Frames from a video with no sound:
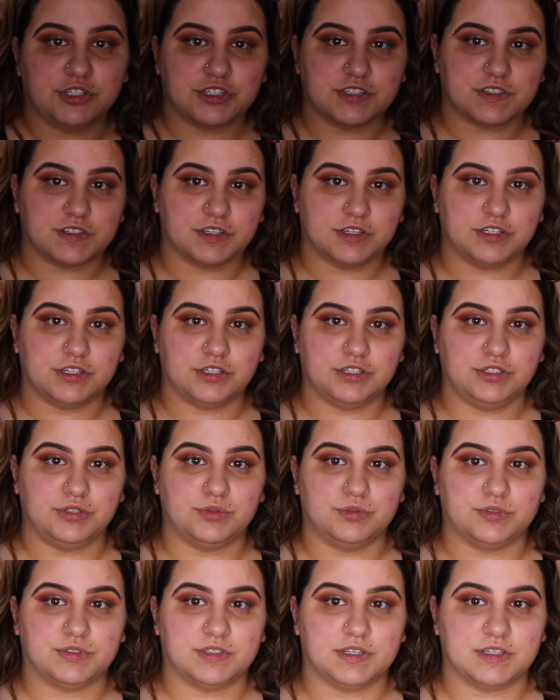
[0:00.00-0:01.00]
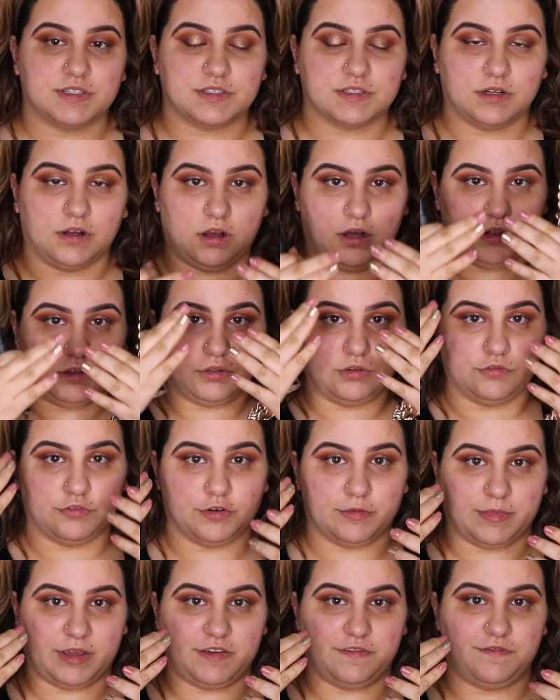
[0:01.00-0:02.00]
just going to use this all
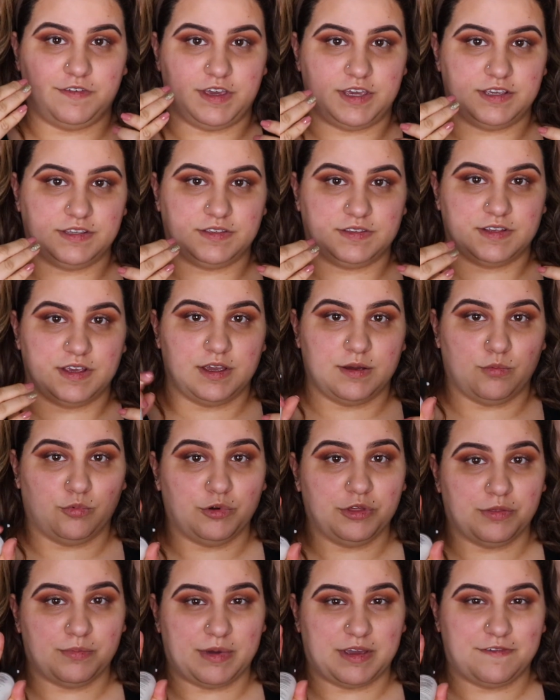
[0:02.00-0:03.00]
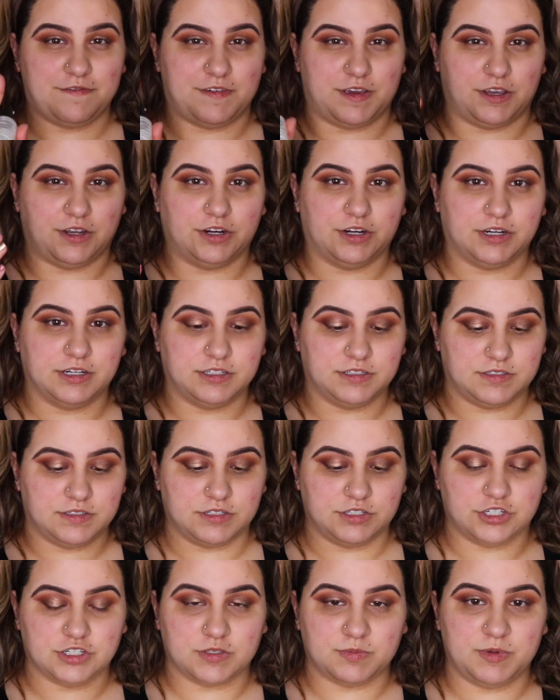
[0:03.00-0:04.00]
over my face with my fingers
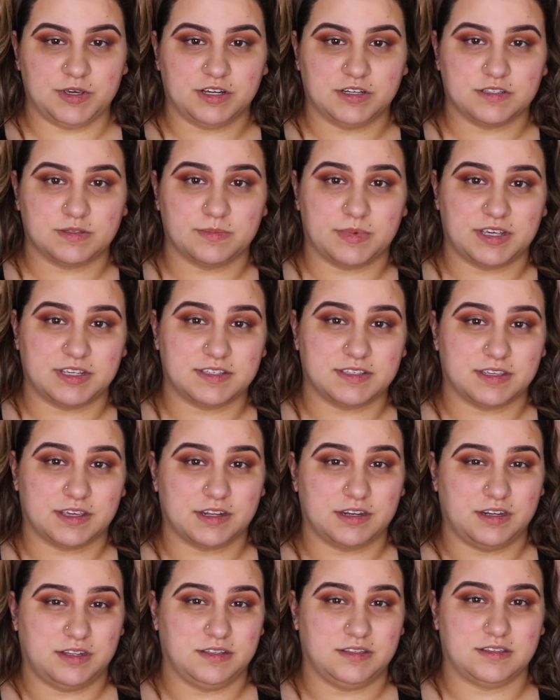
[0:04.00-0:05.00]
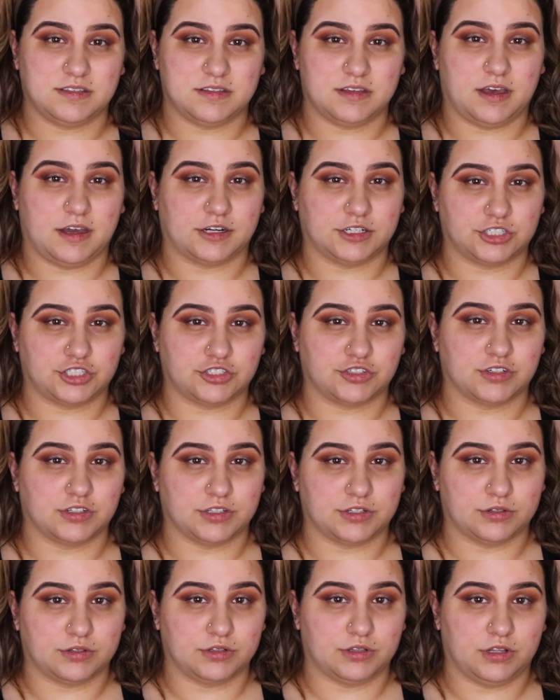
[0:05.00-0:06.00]
just because my skin needs the extra
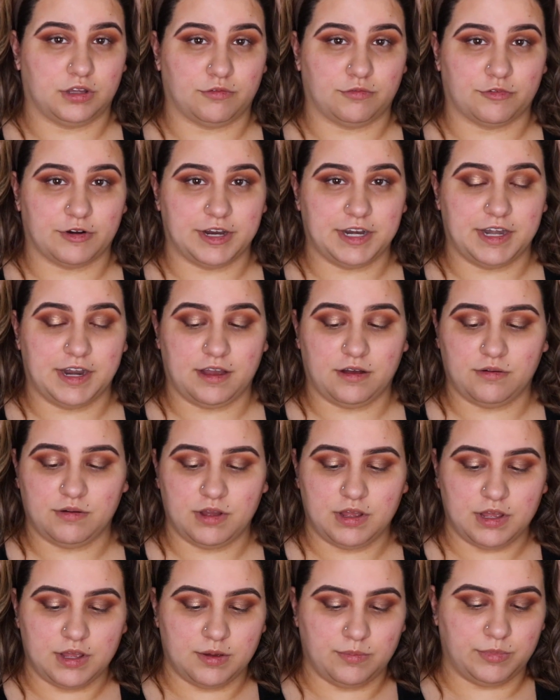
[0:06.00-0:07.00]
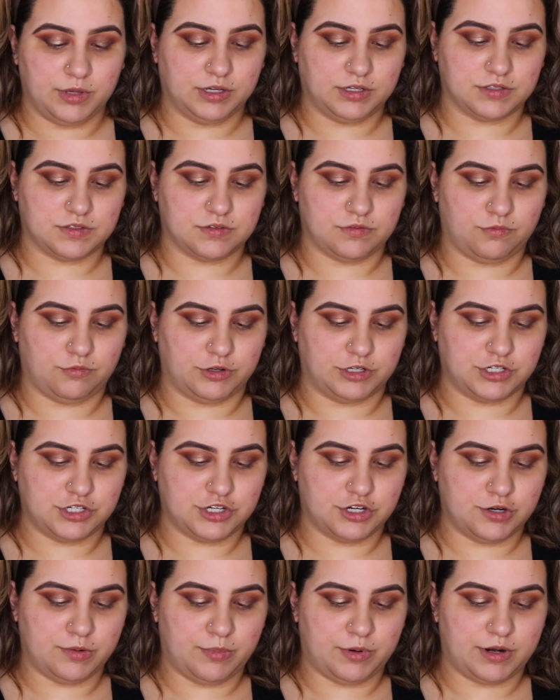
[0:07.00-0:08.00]
little love right now because of
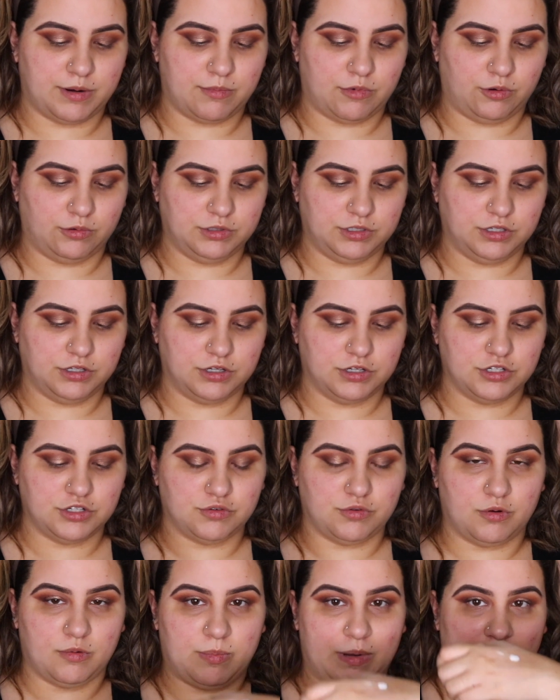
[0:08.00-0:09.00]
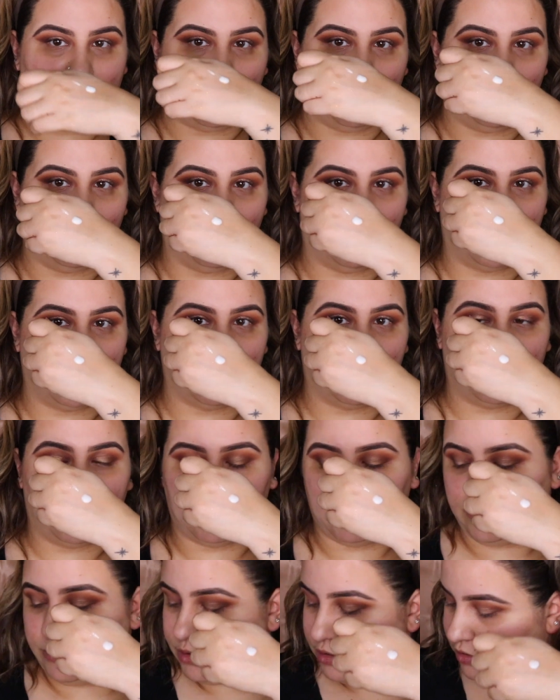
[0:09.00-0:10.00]
winter, but I'm only going to do about one
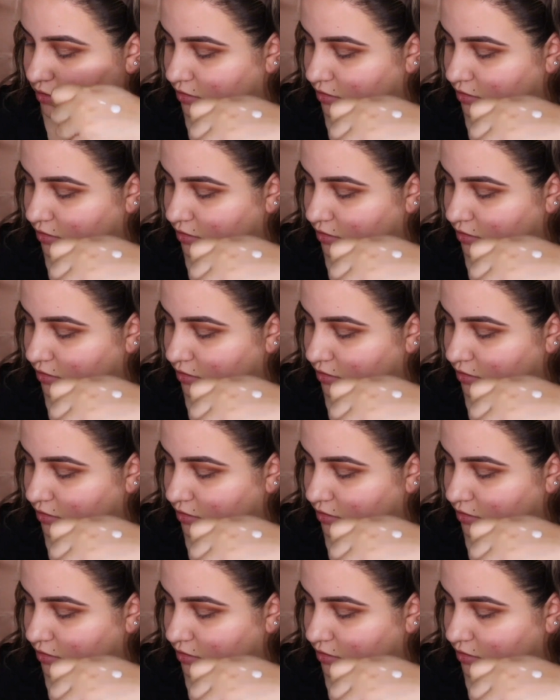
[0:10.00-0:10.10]
pump.